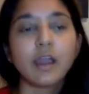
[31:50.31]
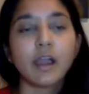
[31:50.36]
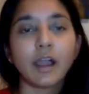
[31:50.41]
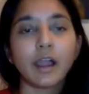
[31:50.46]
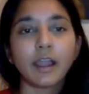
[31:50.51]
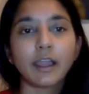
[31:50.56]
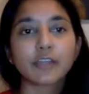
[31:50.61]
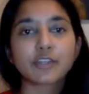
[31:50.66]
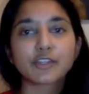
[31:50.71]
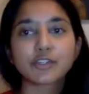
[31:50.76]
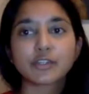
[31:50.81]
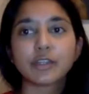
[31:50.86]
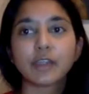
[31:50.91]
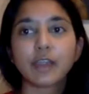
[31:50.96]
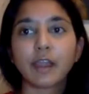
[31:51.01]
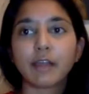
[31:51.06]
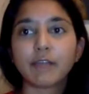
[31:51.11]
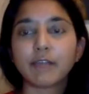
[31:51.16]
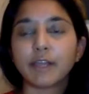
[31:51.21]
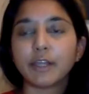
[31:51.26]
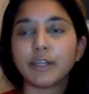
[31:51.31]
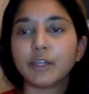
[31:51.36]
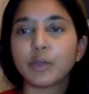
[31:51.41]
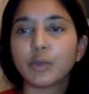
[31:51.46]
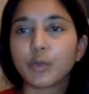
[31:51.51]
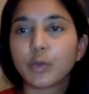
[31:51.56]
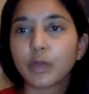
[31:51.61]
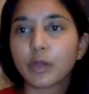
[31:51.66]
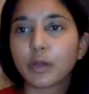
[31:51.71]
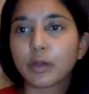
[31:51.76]
I
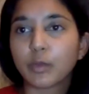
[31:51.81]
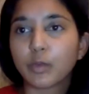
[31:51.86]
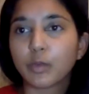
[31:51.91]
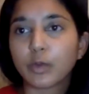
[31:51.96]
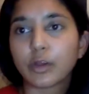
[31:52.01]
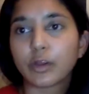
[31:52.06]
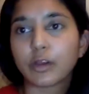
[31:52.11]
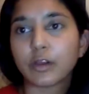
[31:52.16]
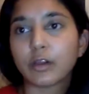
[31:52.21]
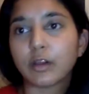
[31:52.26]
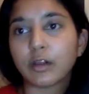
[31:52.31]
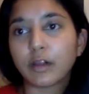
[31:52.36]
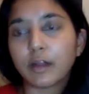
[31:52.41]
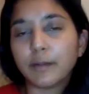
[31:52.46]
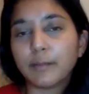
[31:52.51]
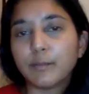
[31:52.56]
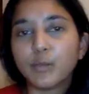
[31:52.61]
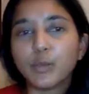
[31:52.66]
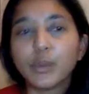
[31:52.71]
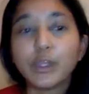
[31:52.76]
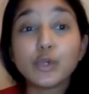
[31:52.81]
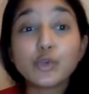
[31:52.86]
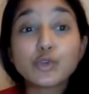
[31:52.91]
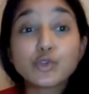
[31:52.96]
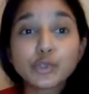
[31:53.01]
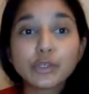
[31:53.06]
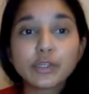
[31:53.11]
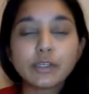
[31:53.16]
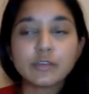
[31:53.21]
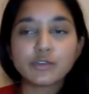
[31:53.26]
know we
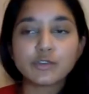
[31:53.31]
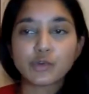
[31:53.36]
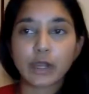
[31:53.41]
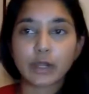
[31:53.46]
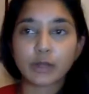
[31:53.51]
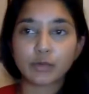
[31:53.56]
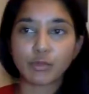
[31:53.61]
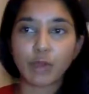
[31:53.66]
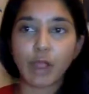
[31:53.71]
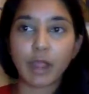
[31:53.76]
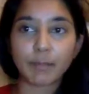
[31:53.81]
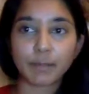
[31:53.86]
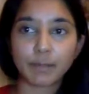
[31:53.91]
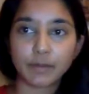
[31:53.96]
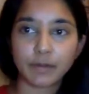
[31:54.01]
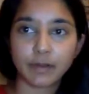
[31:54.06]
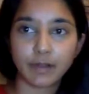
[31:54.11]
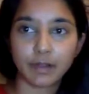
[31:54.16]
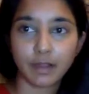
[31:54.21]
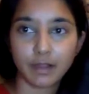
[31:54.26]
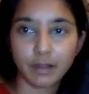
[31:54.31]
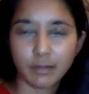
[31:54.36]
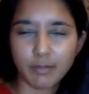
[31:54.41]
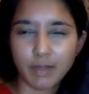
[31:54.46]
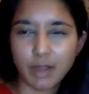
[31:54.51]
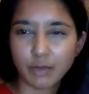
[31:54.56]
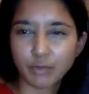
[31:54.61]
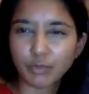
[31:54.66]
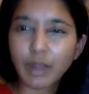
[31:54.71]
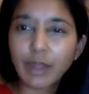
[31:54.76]
usually try to wrap
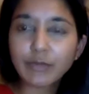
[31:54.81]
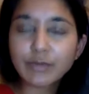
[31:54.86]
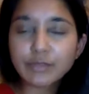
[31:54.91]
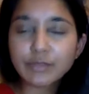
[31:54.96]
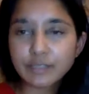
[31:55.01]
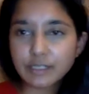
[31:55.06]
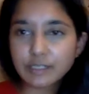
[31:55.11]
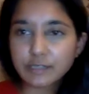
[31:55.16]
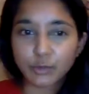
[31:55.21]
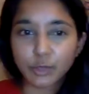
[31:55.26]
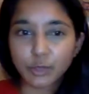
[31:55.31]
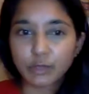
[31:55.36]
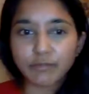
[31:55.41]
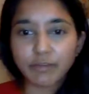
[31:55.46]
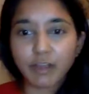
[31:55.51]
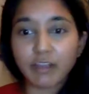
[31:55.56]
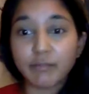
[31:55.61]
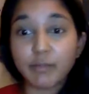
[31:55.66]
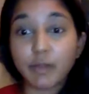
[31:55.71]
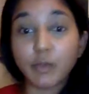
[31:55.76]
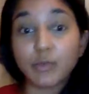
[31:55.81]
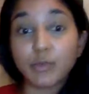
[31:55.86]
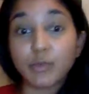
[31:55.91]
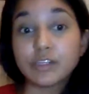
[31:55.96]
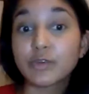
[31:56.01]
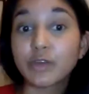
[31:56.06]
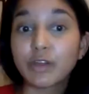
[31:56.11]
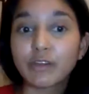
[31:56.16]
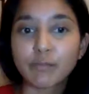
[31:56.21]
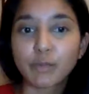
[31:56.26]
around 6:45, but we
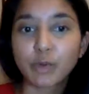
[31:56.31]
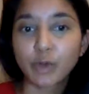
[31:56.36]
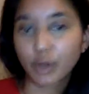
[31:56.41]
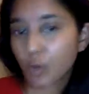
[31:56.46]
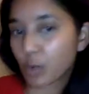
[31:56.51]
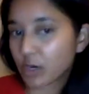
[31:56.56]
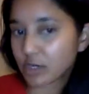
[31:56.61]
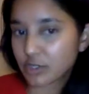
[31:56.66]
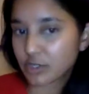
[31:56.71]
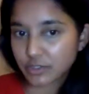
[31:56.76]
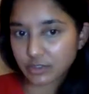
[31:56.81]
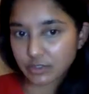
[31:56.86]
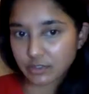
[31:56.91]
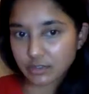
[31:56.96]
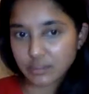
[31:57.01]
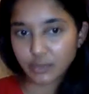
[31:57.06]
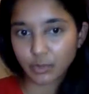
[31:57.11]
do have more questions.